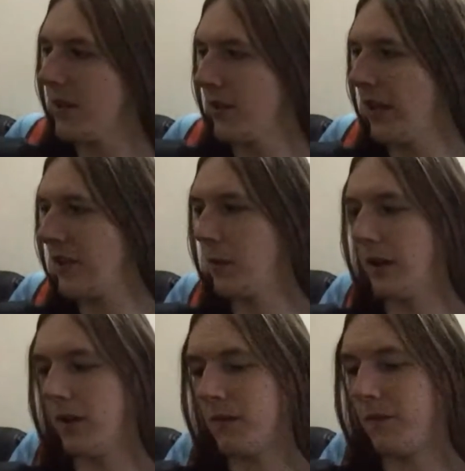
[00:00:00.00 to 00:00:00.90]
So next thing
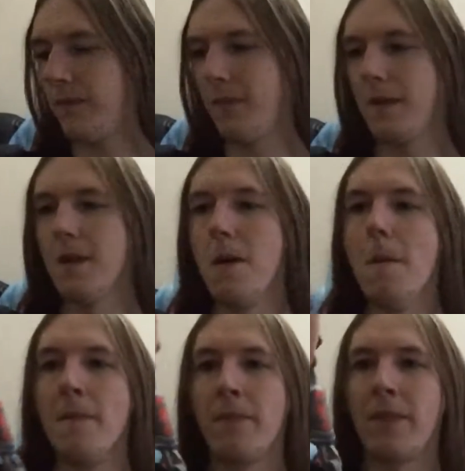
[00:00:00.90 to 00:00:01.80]
we got
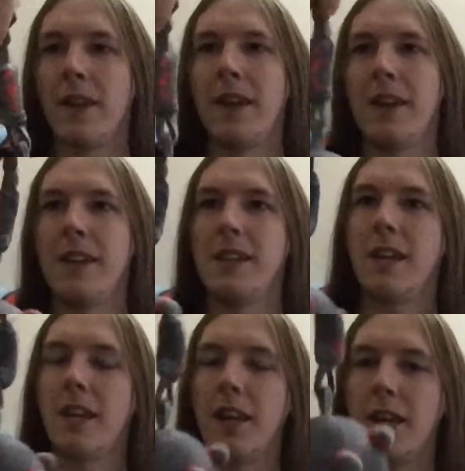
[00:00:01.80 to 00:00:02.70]
is
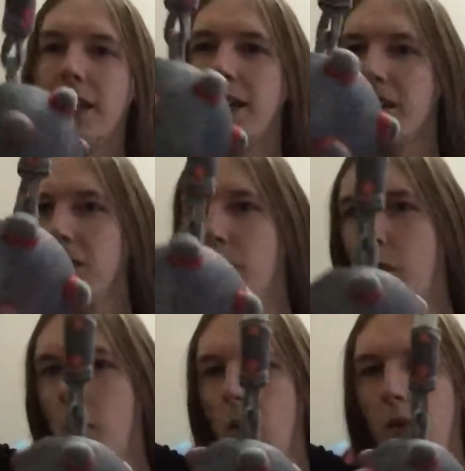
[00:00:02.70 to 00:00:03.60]
a Gears of
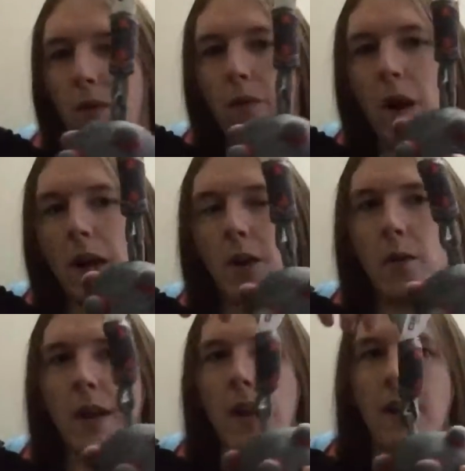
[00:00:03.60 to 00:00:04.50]
War frag
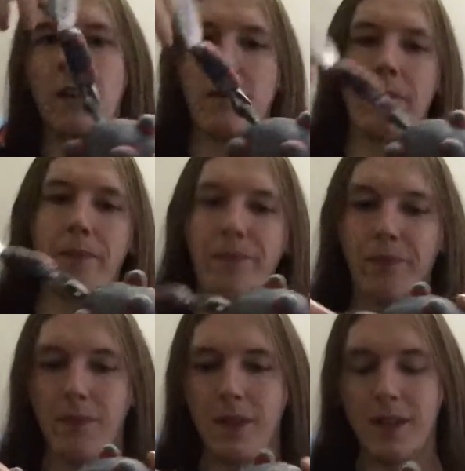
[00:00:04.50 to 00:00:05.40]
grenade.
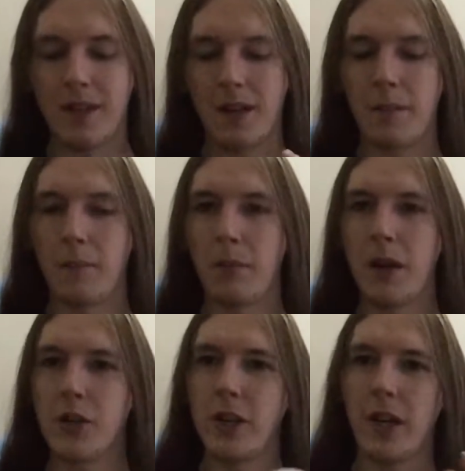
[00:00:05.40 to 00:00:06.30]
It's like a
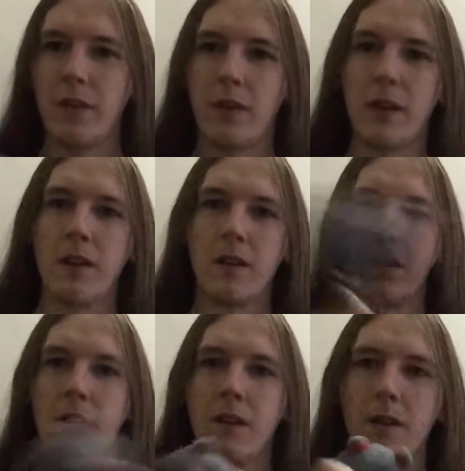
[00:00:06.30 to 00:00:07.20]
plushie kind of thing.
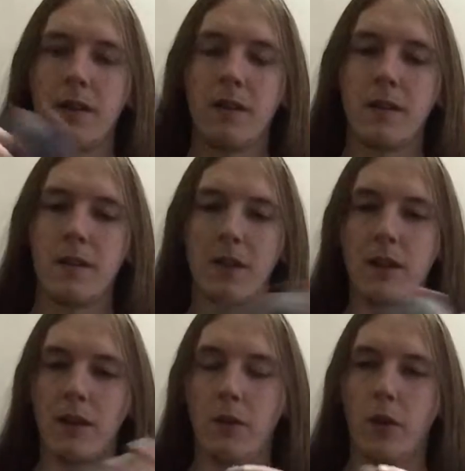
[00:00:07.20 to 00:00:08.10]
I
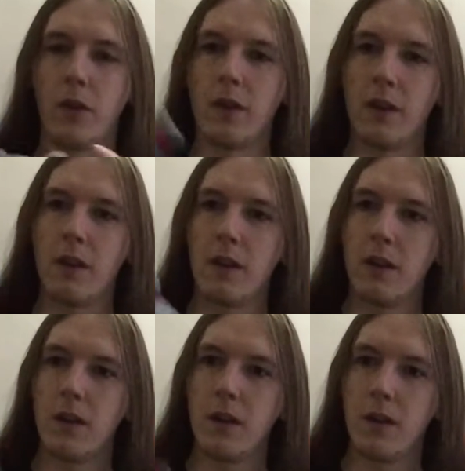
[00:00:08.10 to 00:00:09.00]
don't know if you can hear
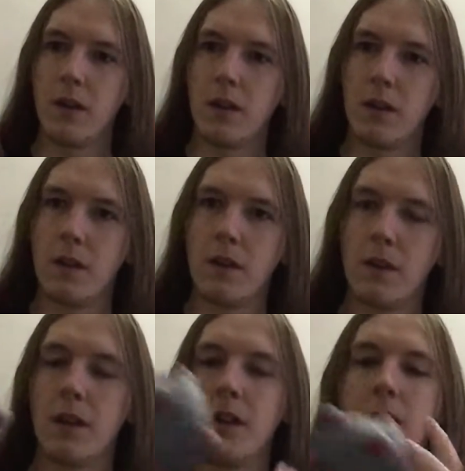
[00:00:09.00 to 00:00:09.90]
that.
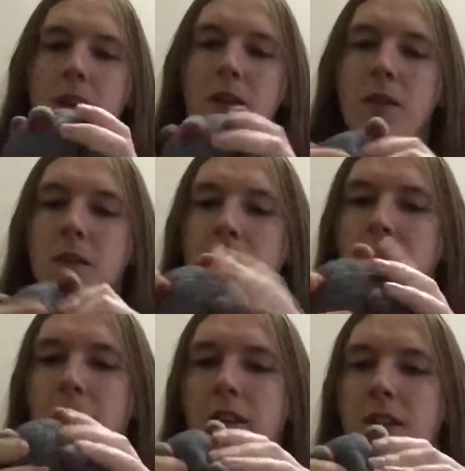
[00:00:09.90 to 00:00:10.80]
So it's
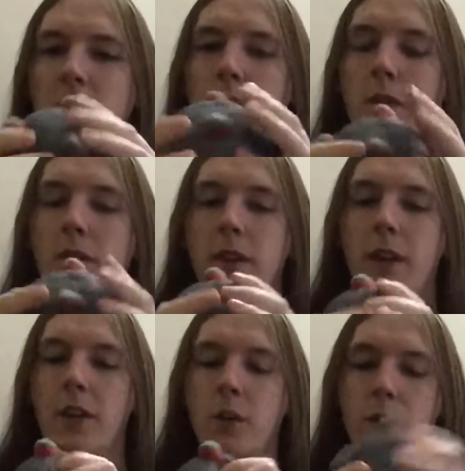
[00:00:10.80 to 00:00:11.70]
like soft and
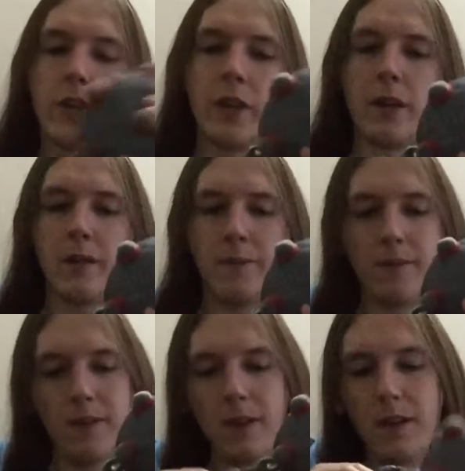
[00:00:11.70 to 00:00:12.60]
like squishy,
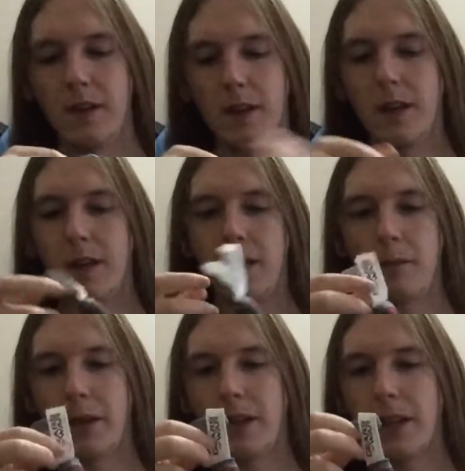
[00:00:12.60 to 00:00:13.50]

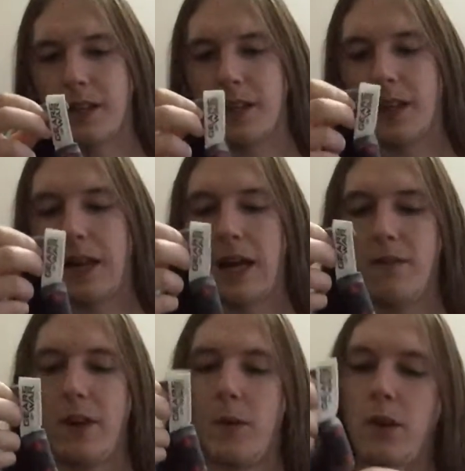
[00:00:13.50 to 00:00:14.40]
but it doesn't like
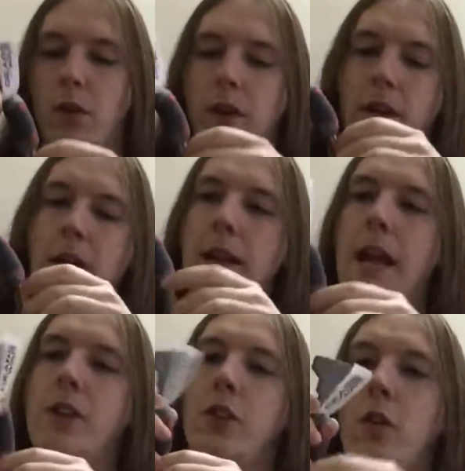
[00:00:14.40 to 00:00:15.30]
have anywhere you can like
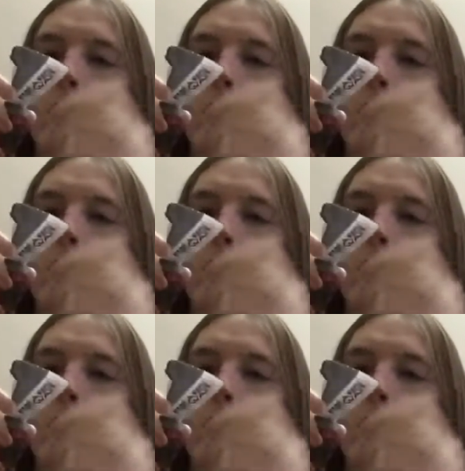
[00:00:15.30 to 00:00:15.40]
latch it